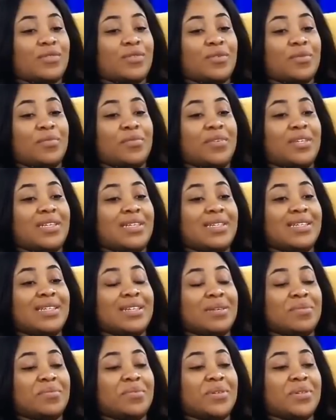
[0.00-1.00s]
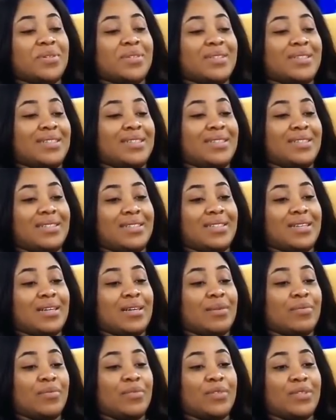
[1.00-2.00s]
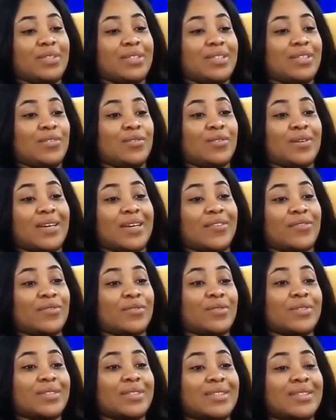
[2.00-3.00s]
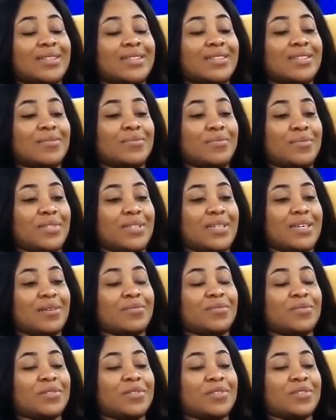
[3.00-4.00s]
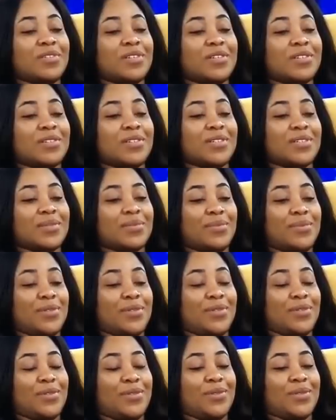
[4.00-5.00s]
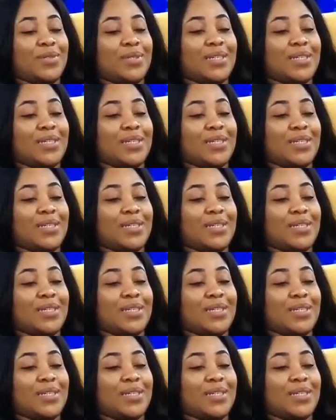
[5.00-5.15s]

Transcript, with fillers: complaining about this. I'm not saying you have to see me. I'm just trying to explain to you